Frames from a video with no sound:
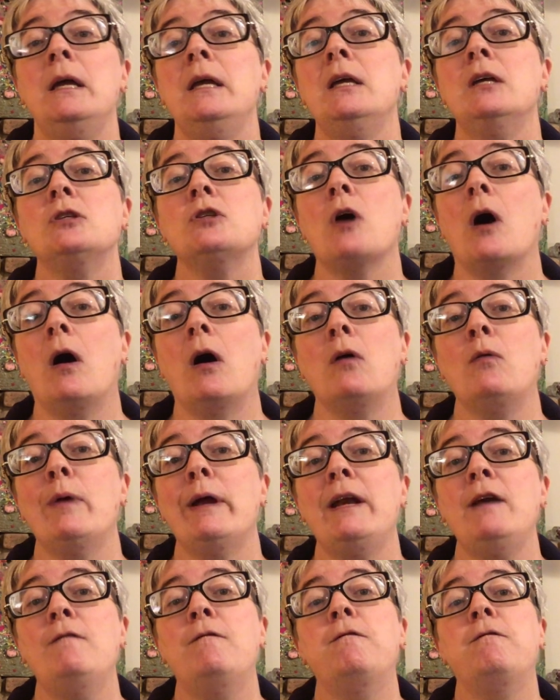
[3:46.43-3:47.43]
is
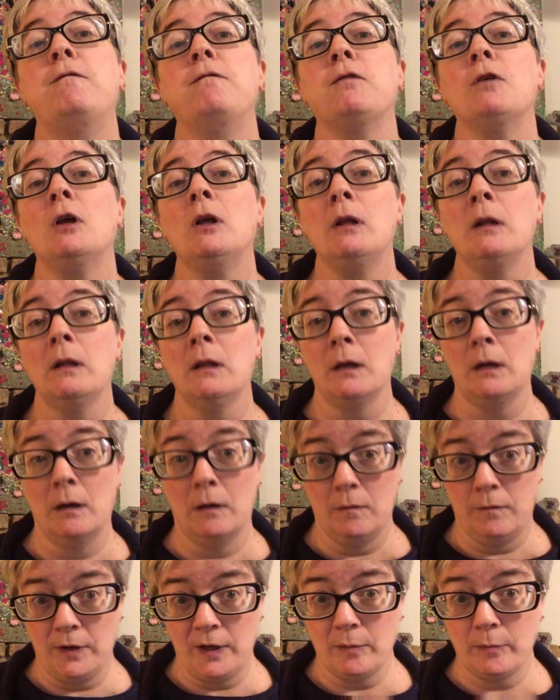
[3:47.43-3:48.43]
already full
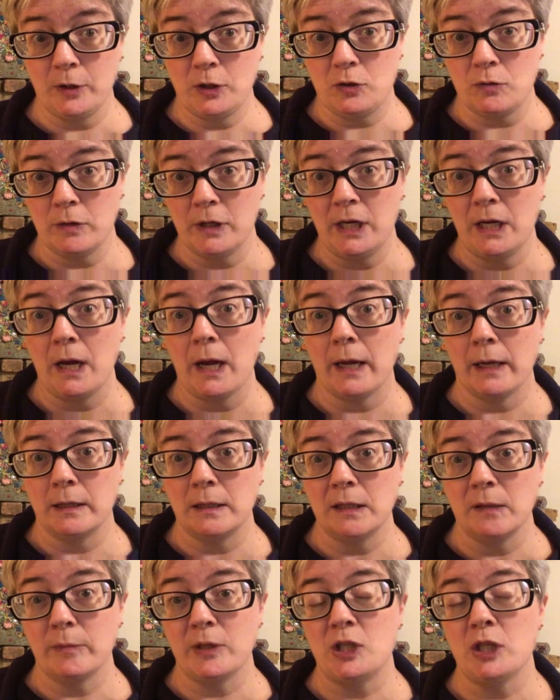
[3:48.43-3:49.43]
of imagery
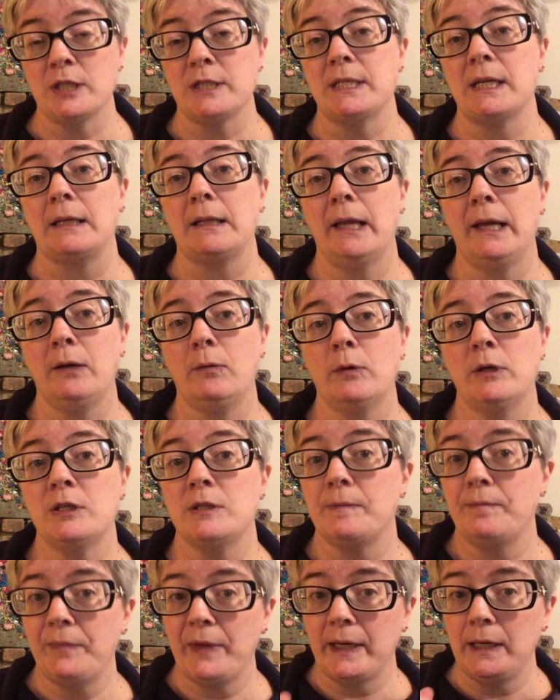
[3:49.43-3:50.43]
and imagistic
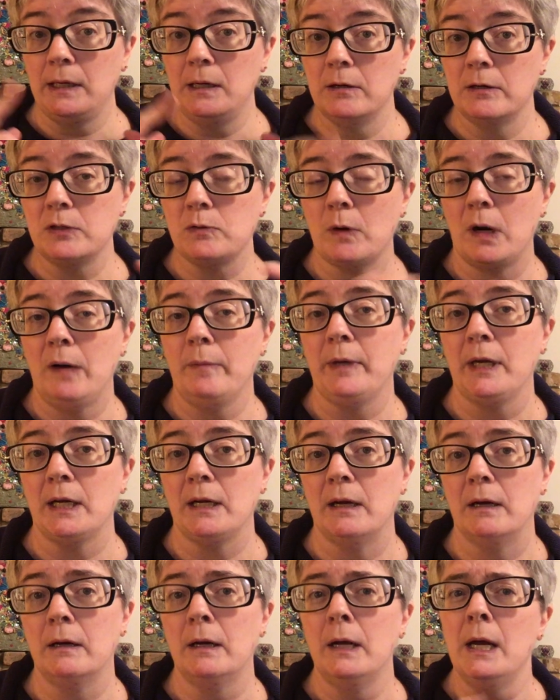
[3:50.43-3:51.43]
language. And here's where I'm
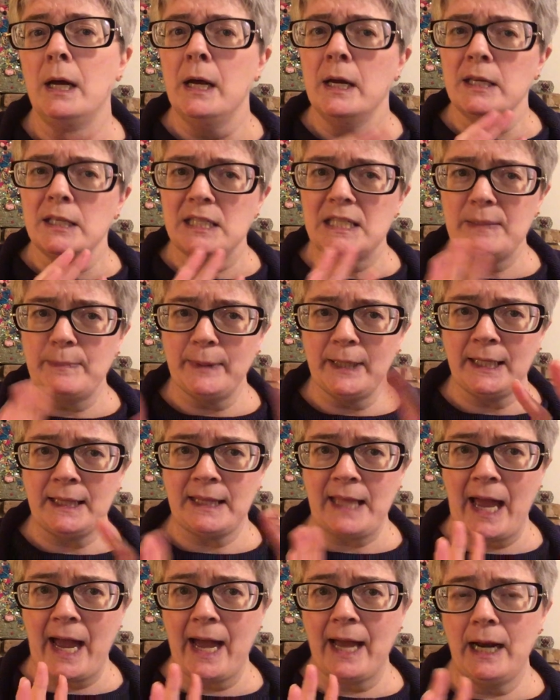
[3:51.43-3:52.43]
gonna split
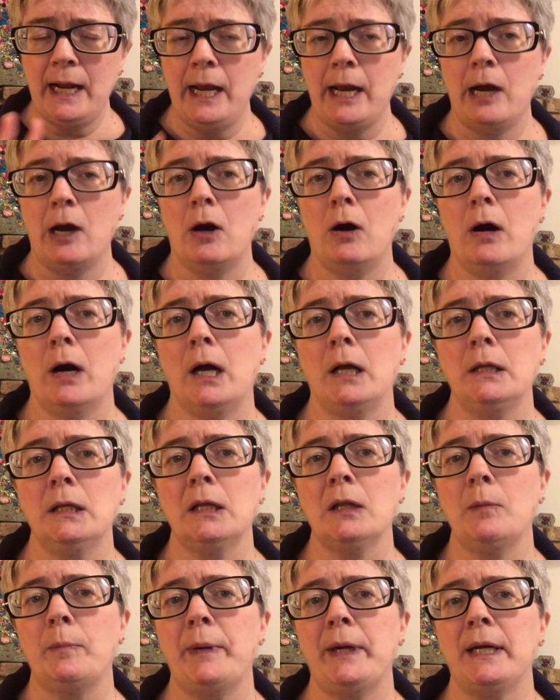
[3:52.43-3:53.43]
that hair a
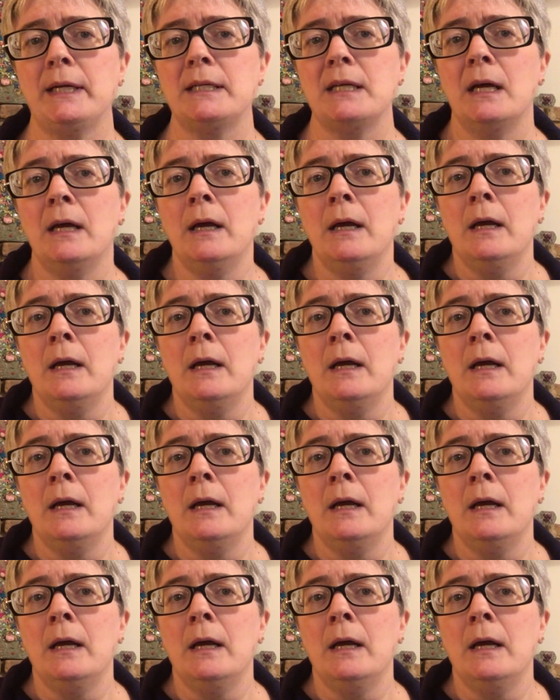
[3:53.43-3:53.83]
little bit.